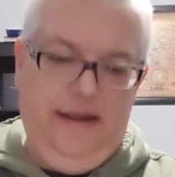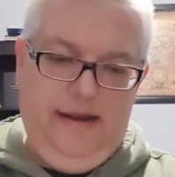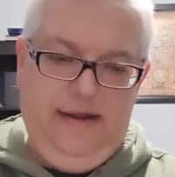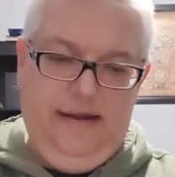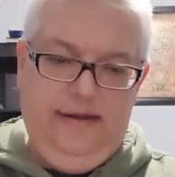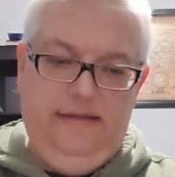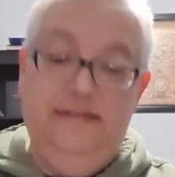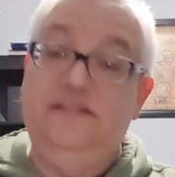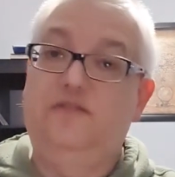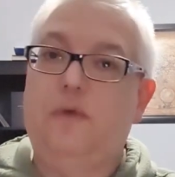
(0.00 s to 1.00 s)
And
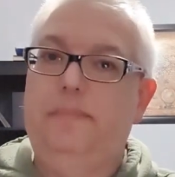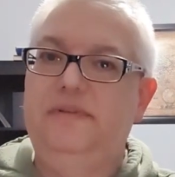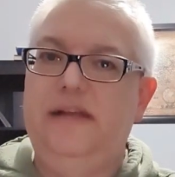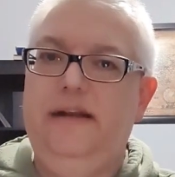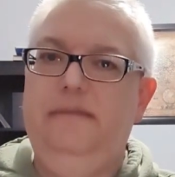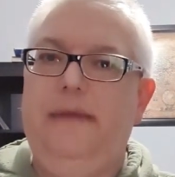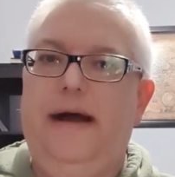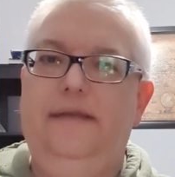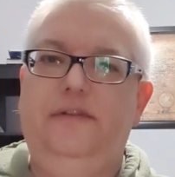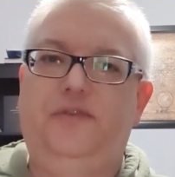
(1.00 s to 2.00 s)
this is represented
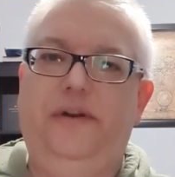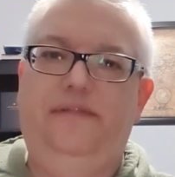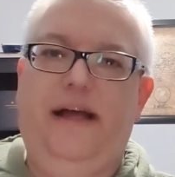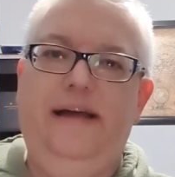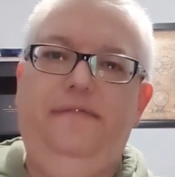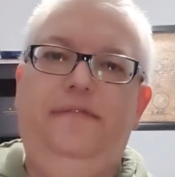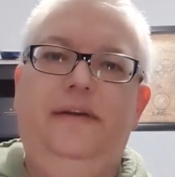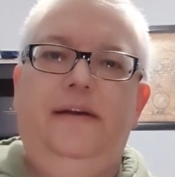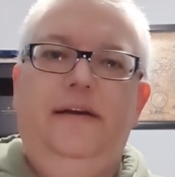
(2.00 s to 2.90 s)
by the tree of life